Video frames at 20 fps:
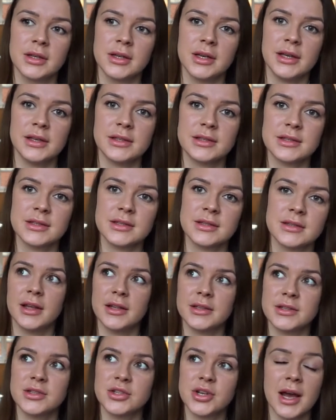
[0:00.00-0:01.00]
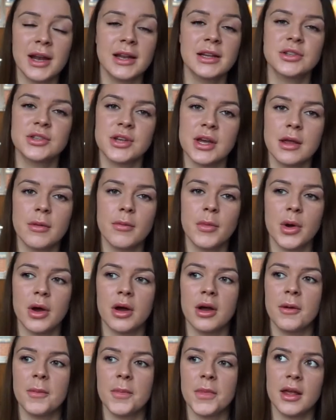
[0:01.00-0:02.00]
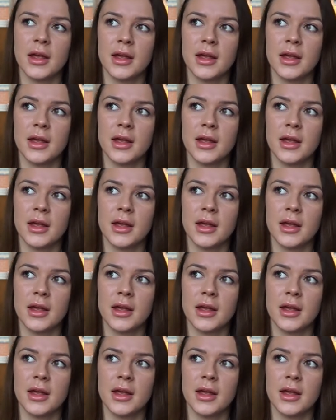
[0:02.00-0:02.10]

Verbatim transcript: It's it's challenging, but